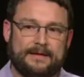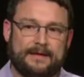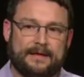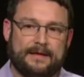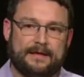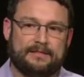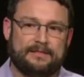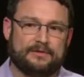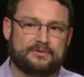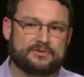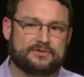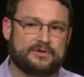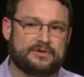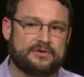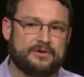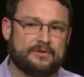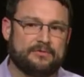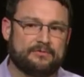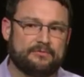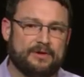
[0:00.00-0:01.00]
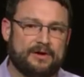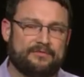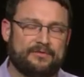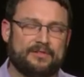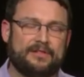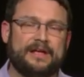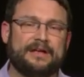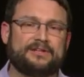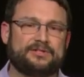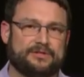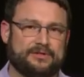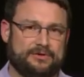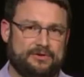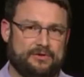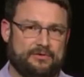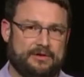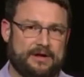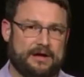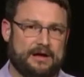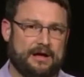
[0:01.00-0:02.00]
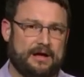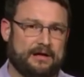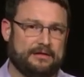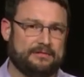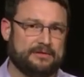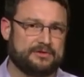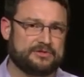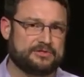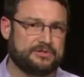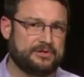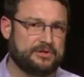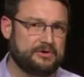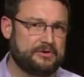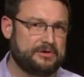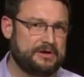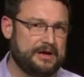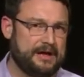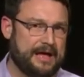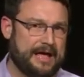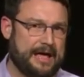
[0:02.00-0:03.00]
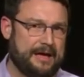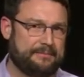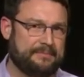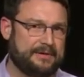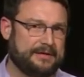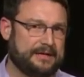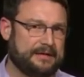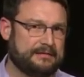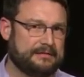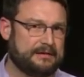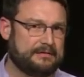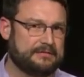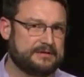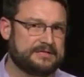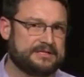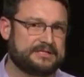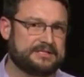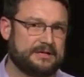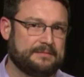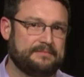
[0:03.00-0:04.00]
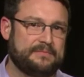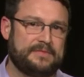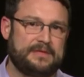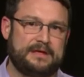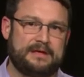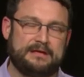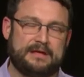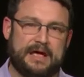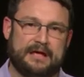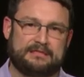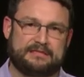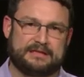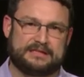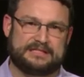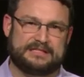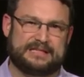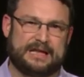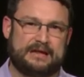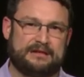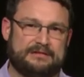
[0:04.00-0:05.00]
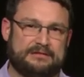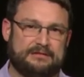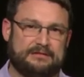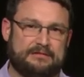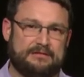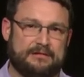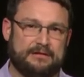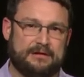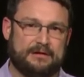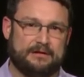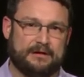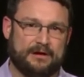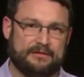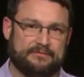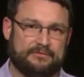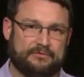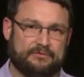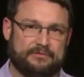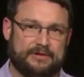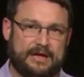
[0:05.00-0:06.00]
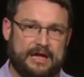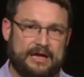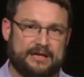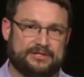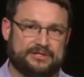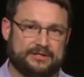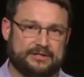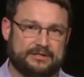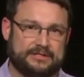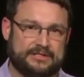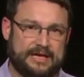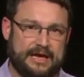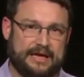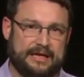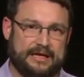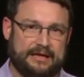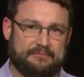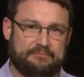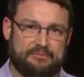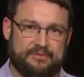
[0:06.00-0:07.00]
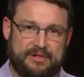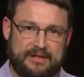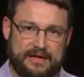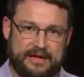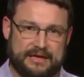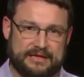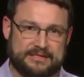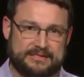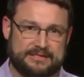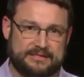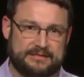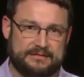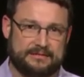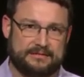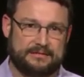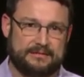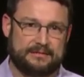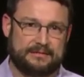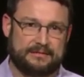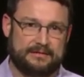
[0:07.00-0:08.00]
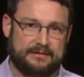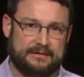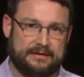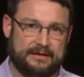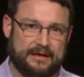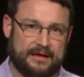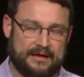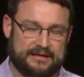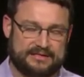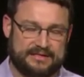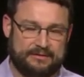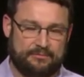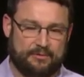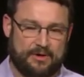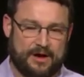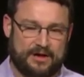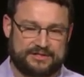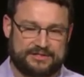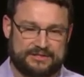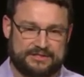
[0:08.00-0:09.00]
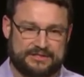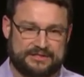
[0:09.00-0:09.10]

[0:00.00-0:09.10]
And there's revelation going on. There's learning happening. There is something at the center of creation taking place as he washes